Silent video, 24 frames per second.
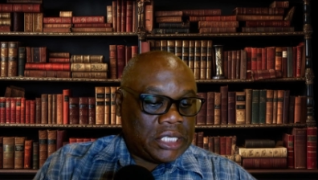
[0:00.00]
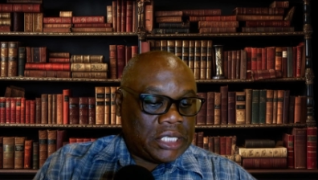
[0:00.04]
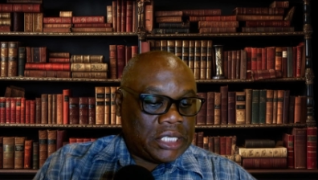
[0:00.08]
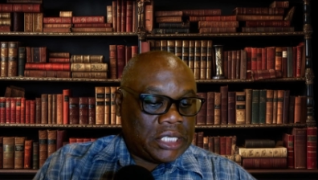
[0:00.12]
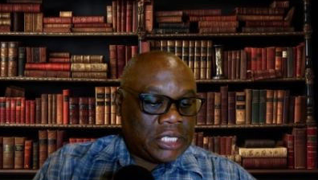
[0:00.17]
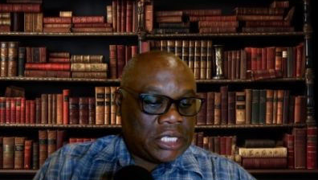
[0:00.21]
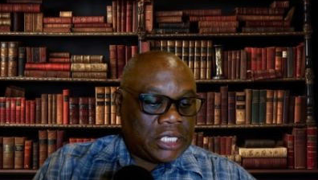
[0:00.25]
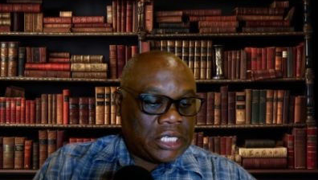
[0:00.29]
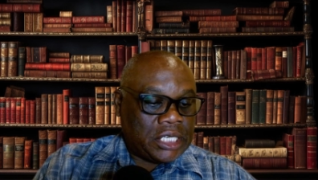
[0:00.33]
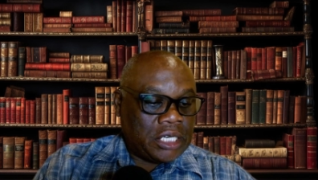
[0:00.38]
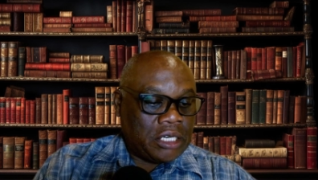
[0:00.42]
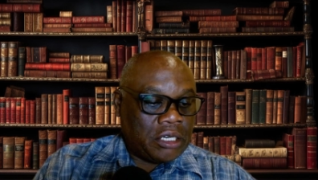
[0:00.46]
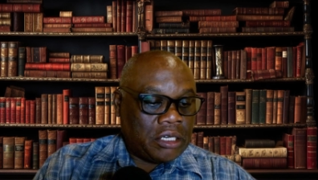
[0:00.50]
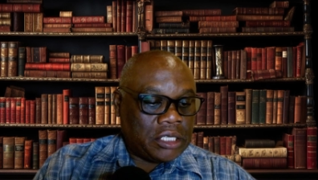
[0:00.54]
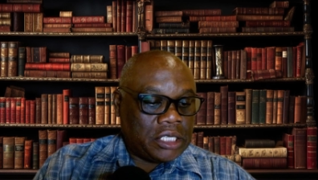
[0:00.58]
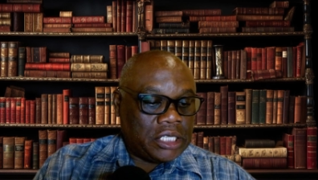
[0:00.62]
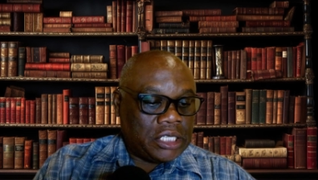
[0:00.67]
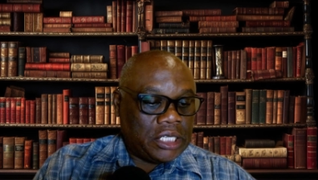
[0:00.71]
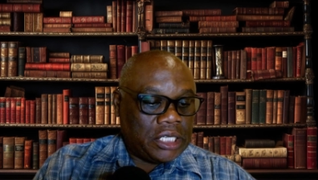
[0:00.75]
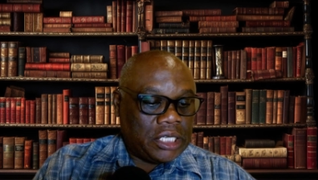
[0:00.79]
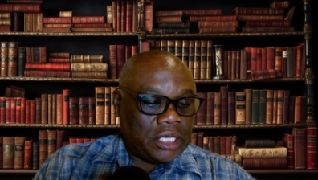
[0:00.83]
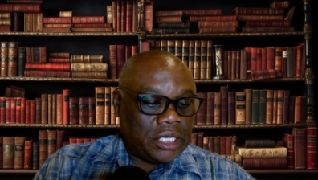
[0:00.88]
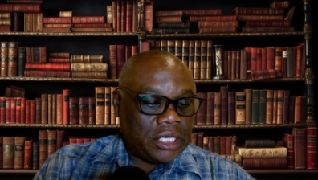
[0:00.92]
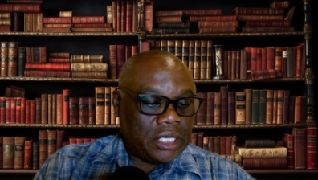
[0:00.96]

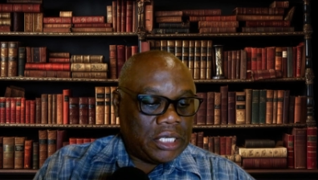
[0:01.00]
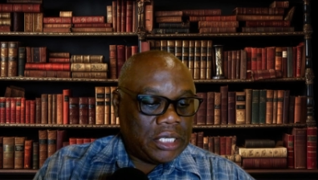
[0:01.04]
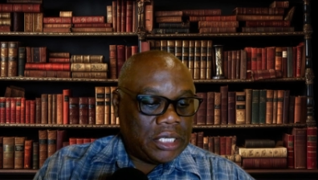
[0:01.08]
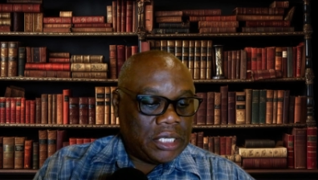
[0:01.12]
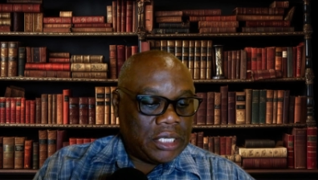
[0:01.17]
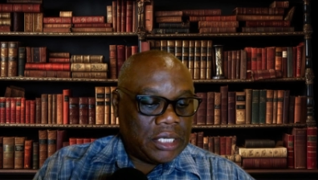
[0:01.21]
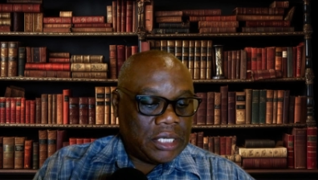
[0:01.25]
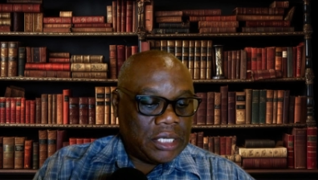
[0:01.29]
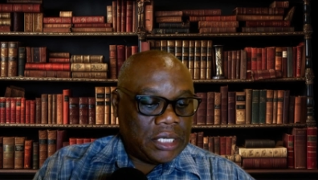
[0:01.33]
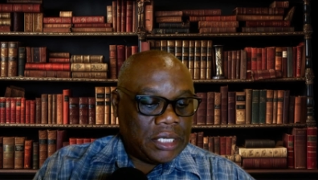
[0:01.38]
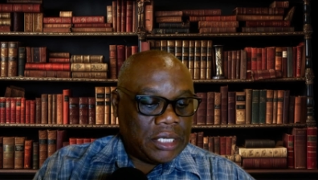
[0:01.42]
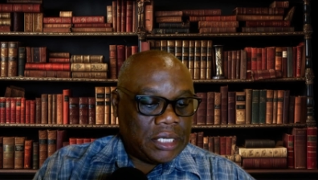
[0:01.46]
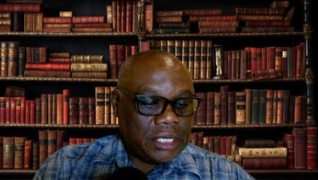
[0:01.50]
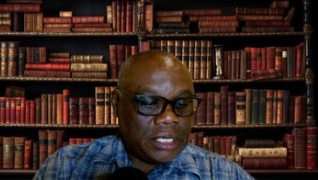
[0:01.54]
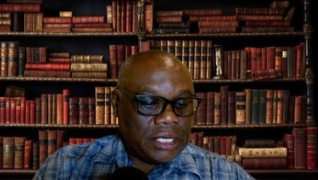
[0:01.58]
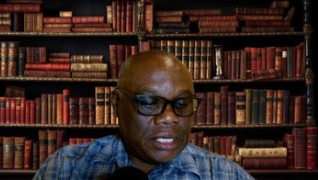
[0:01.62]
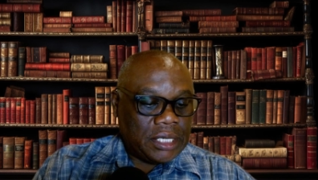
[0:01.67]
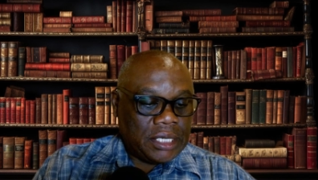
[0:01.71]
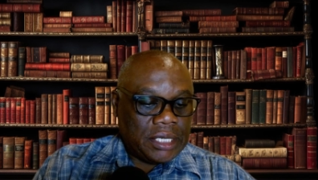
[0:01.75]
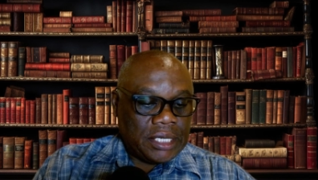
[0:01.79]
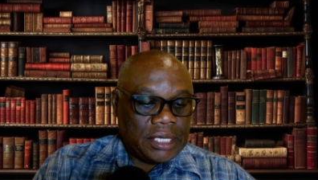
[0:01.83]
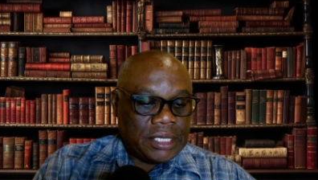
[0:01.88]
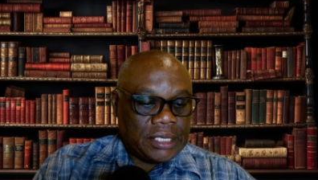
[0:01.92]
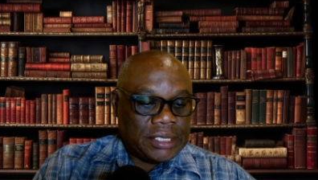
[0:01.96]
30,
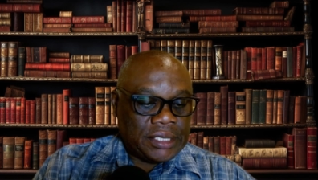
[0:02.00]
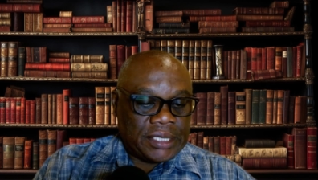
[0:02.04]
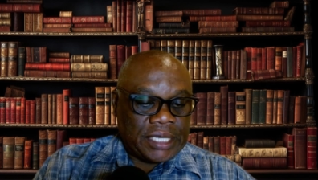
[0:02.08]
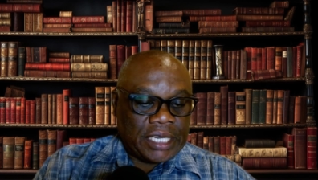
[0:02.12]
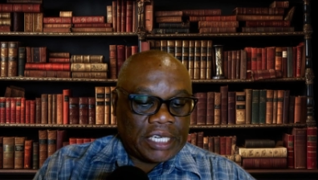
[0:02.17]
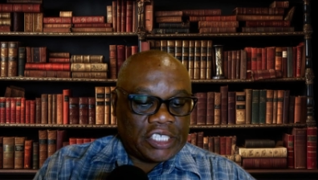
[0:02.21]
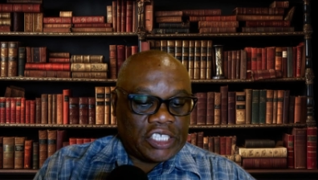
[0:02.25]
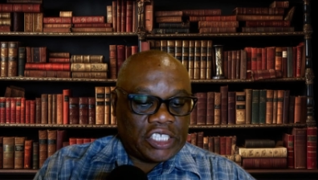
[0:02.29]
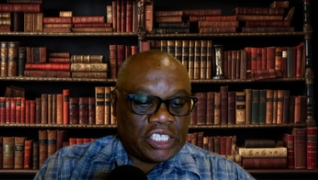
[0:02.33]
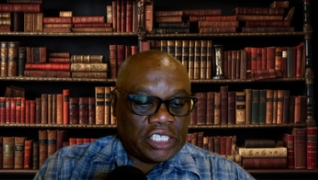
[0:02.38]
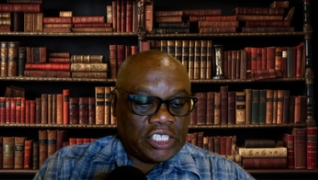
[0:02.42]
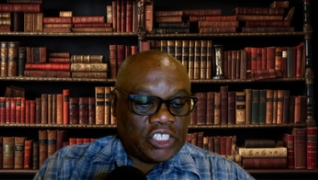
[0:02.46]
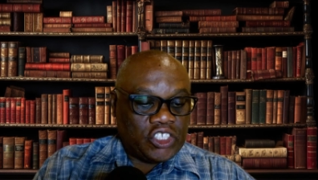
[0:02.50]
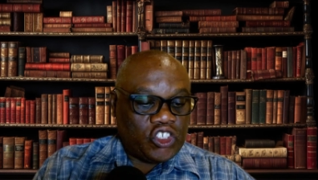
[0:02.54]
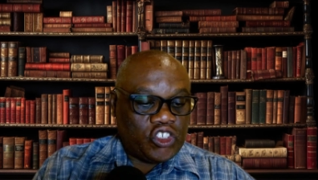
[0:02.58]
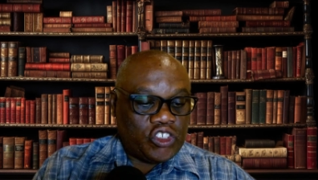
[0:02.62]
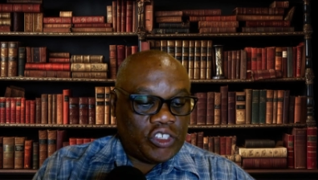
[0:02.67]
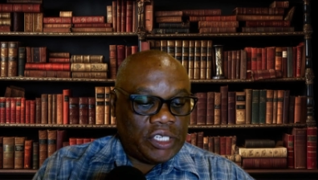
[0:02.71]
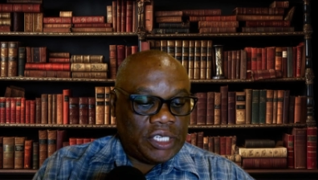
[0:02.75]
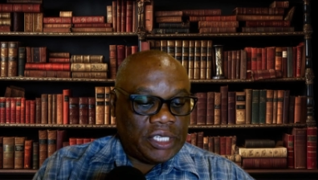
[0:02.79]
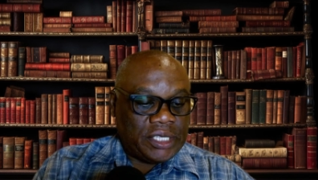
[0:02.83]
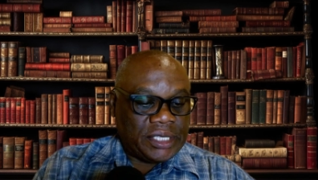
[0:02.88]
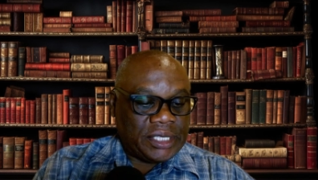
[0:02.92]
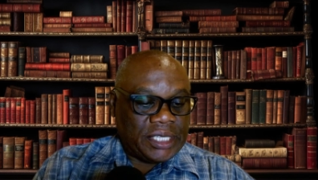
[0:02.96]
Section
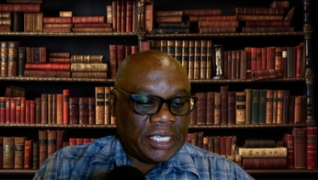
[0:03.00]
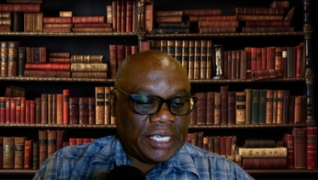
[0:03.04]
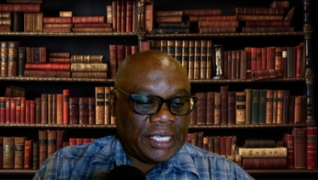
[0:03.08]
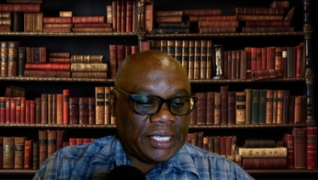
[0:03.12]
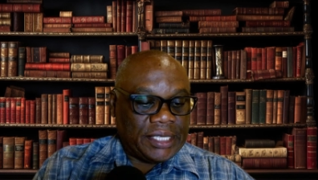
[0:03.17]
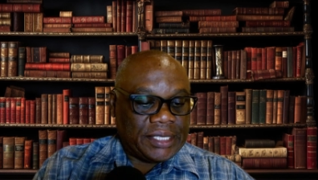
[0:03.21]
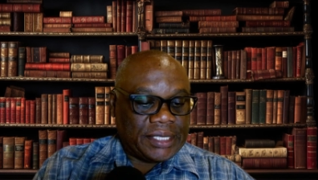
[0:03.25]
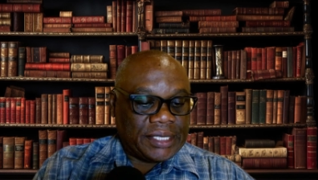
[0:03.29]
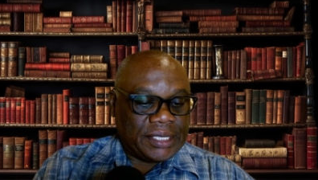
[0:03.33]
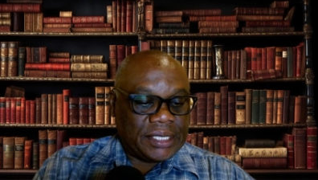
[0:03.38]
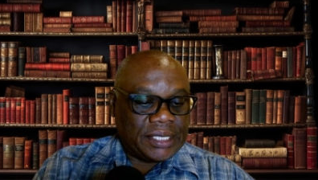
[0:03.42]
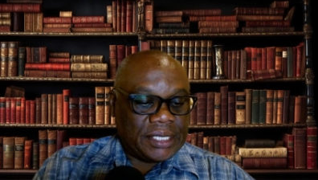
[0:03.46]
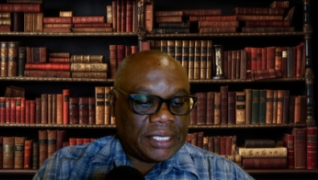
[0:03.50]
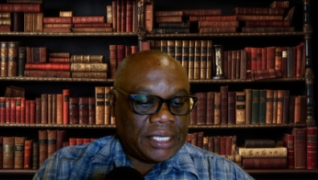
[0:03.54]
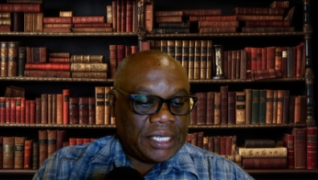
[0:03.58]
3 states,